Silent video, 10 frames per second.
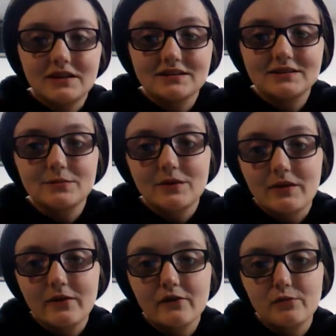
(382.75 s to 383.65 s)
This is one of my
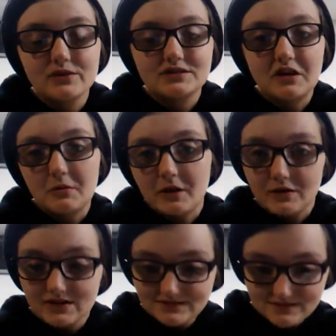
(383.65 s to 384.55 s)
favorite points to talk
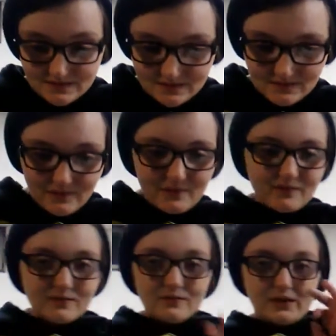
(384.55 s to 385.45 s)
about.
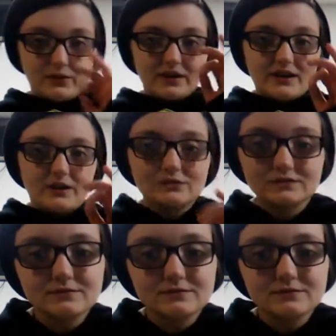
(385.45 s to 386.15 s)
Like right now,